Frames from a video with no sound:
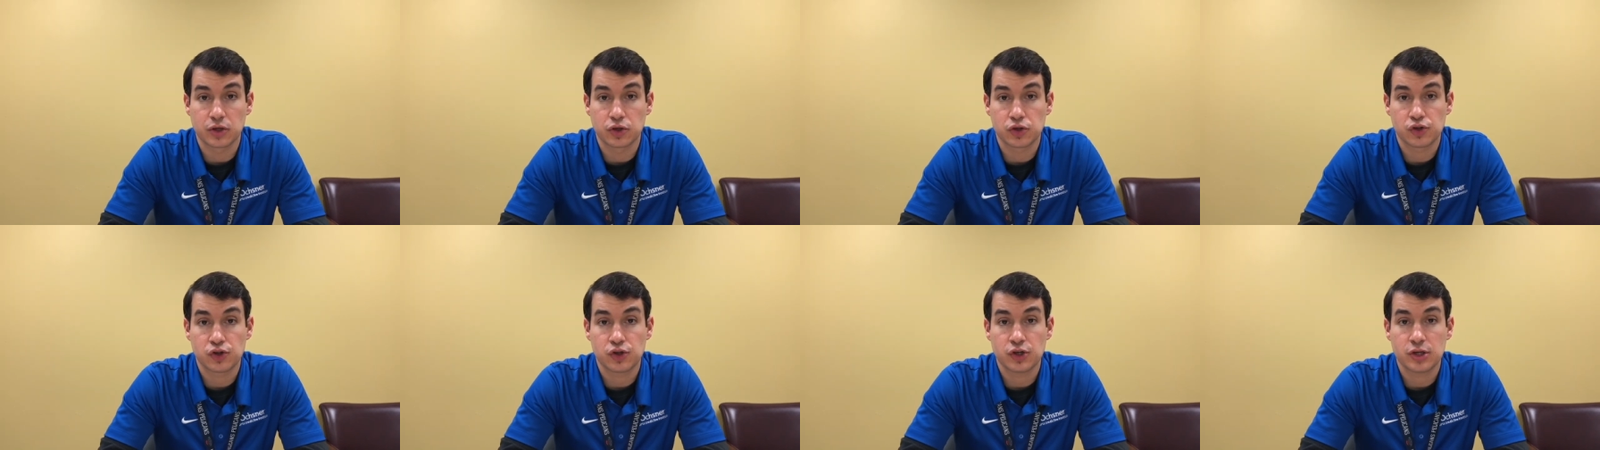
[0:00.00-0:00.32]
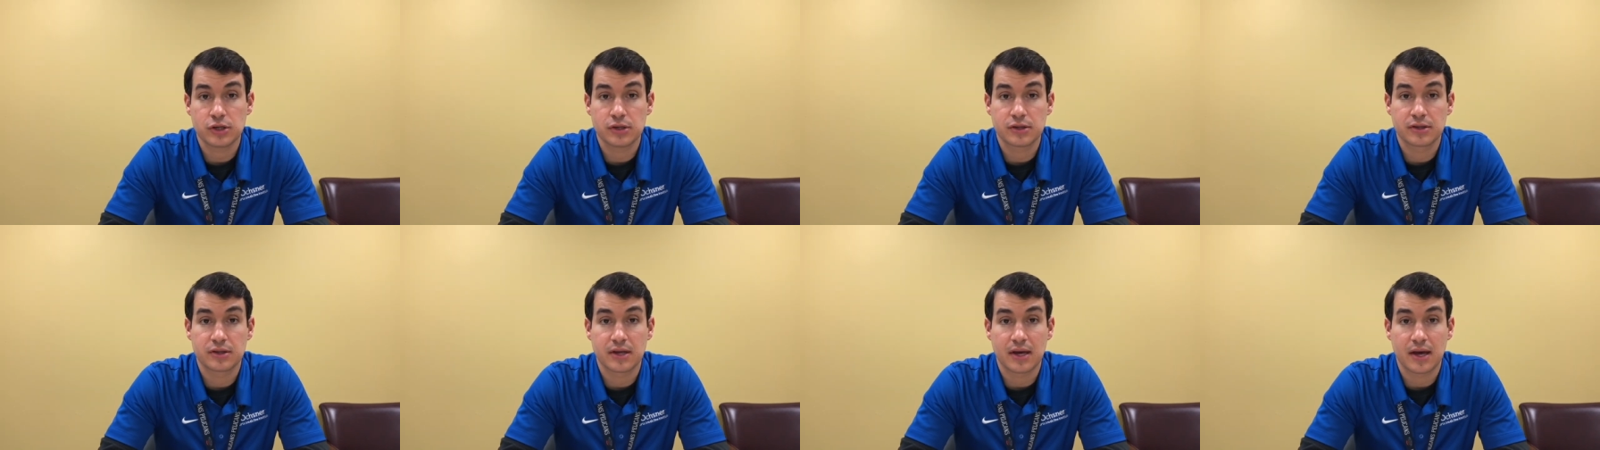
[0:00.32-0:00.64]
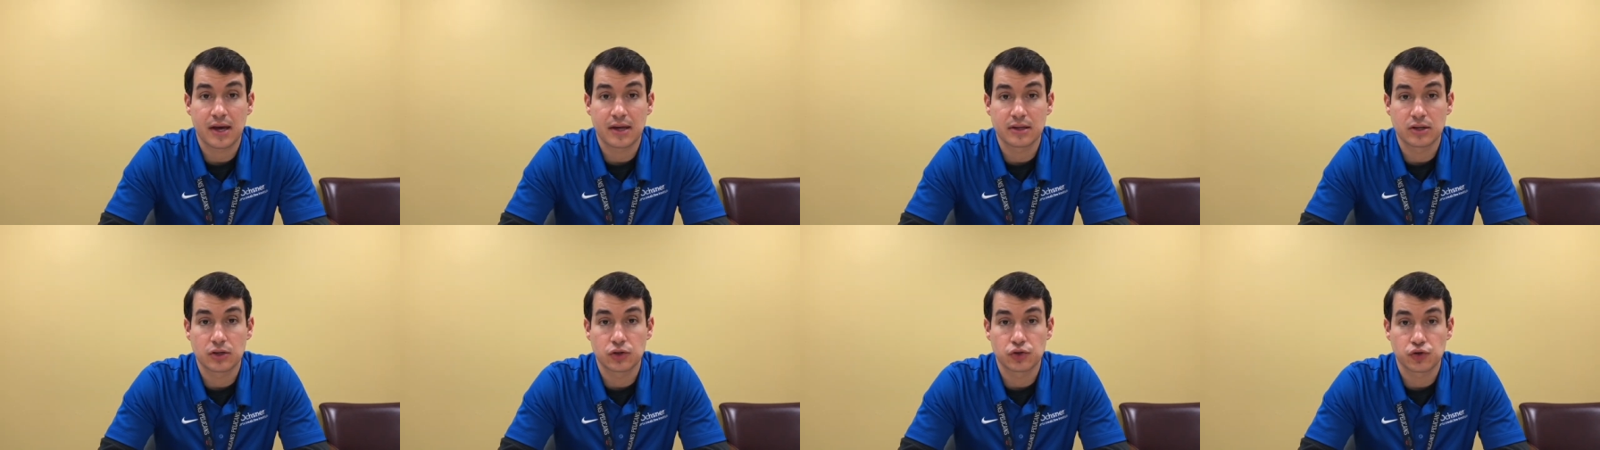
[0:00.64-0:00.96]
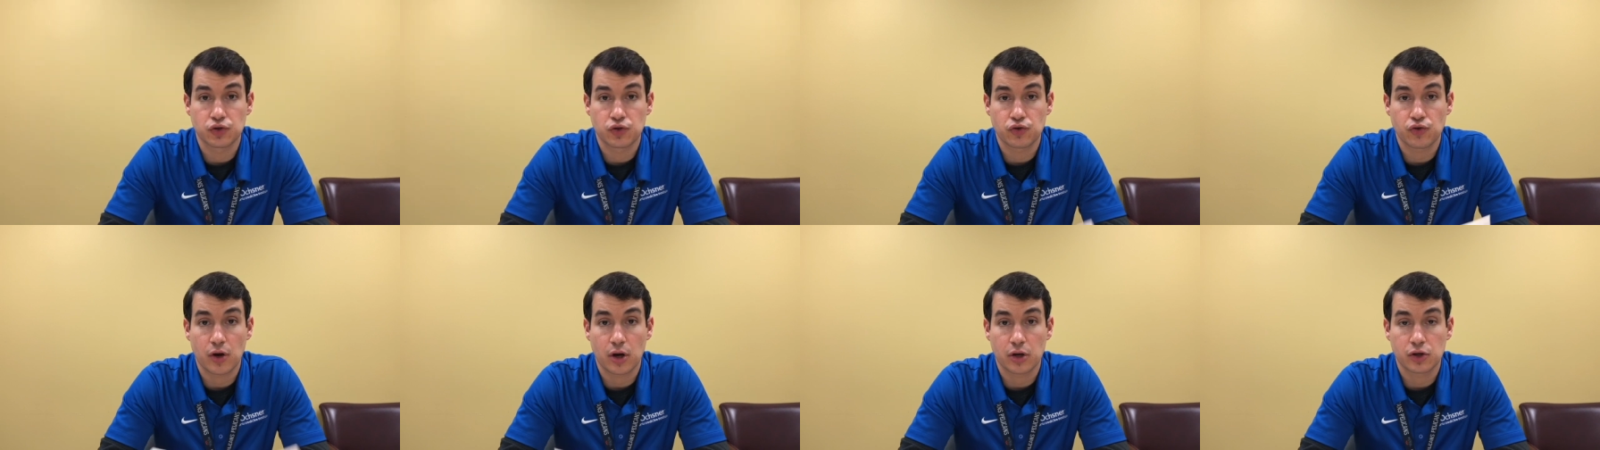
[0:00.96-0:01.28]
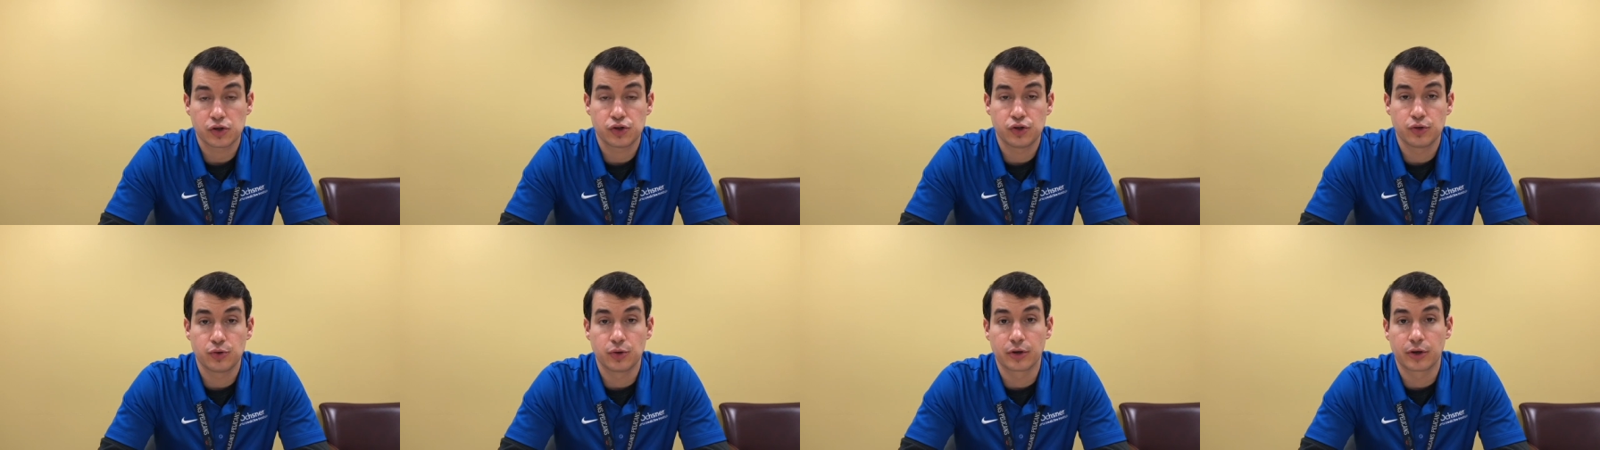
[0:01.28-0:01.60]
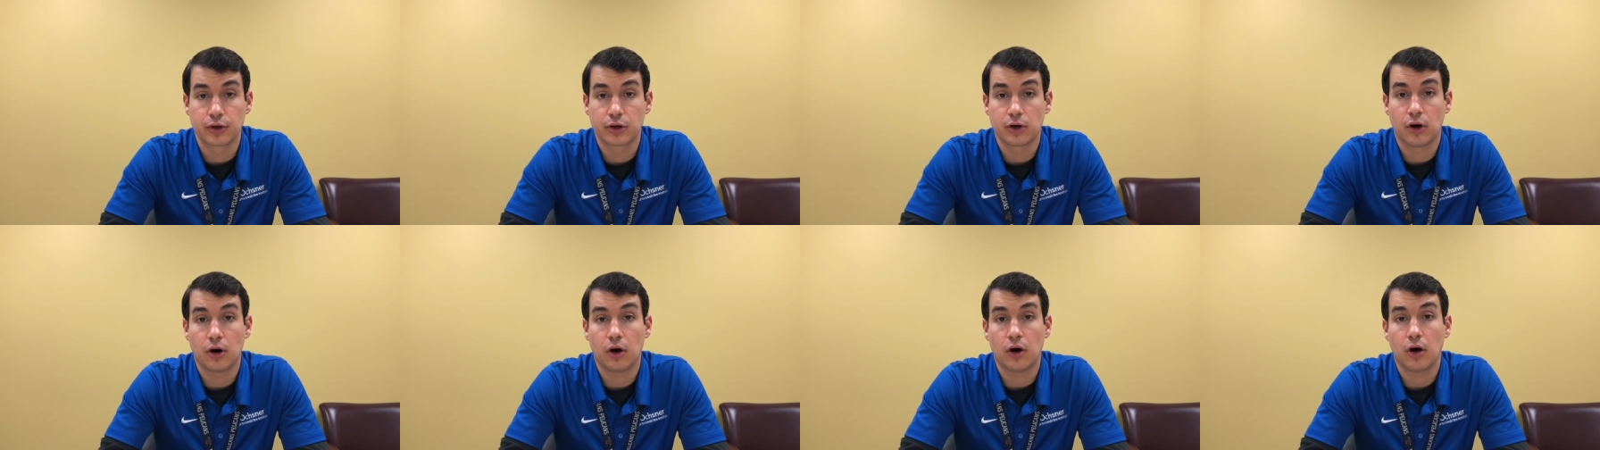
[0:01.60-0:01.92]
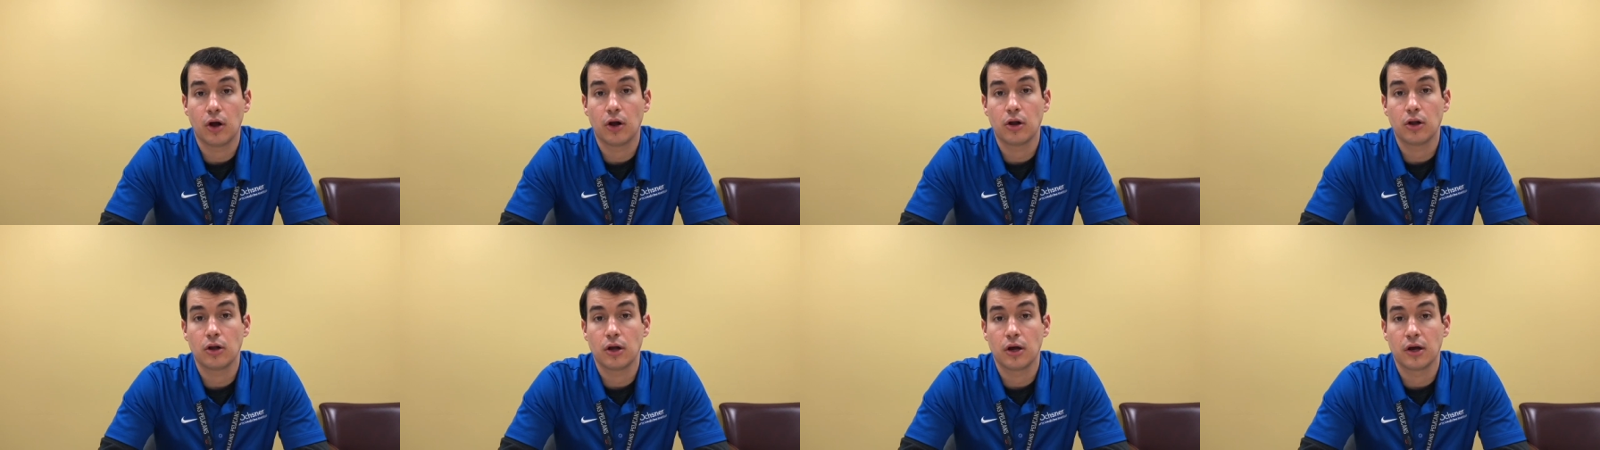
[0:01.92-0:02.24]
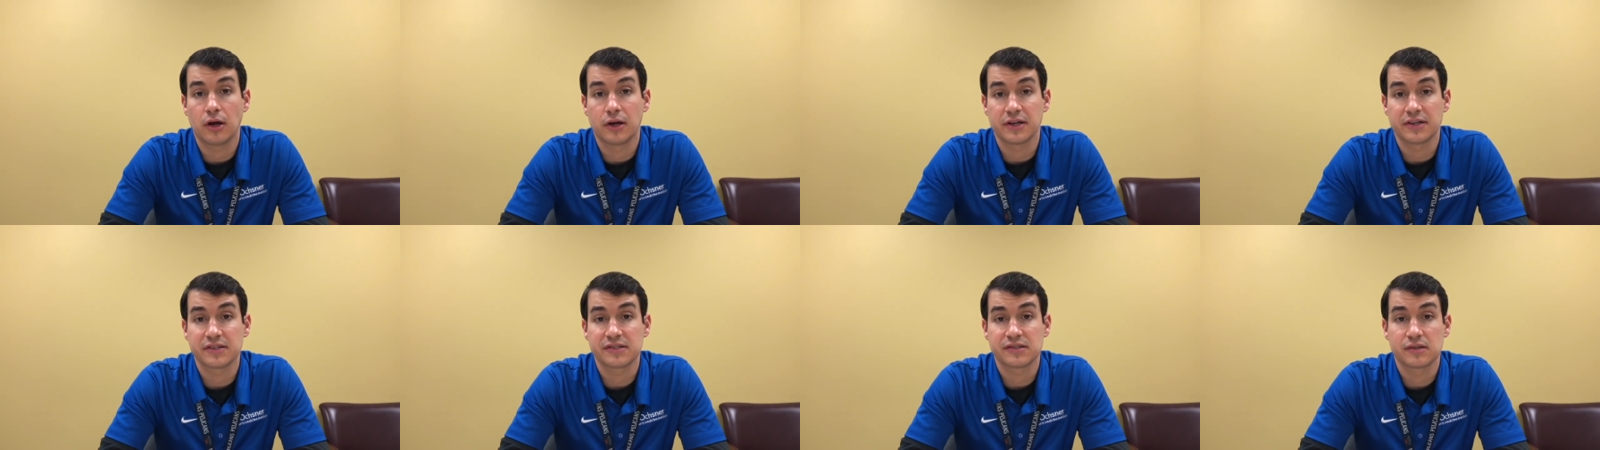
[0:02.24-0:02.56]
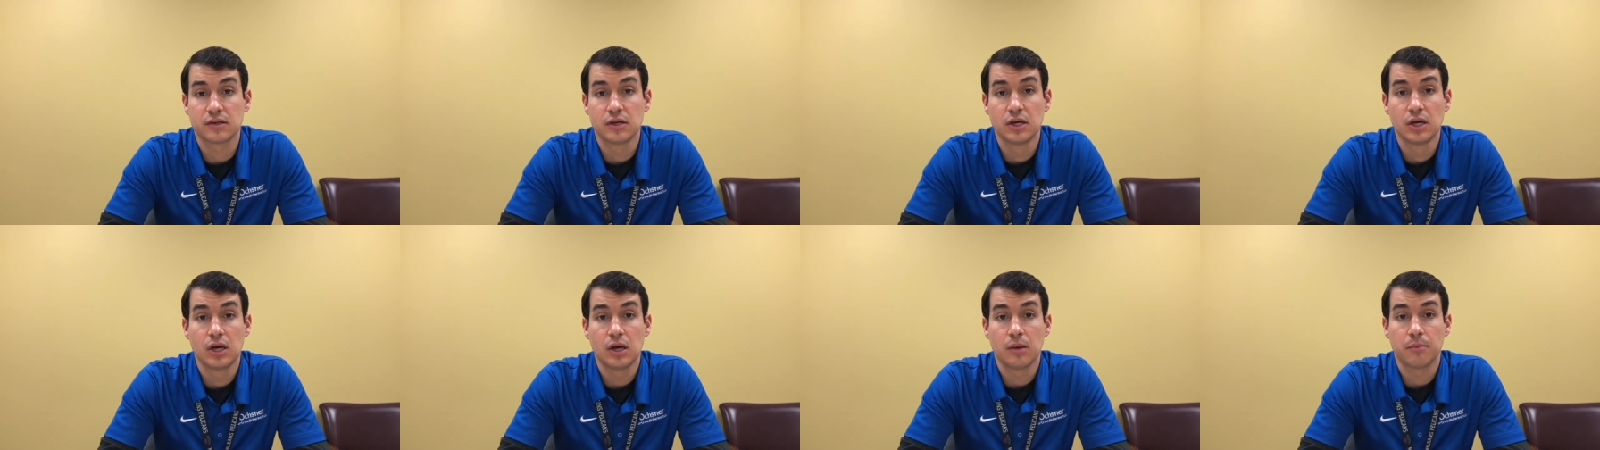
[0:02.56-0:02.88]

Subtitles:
sheet that instructs you to call us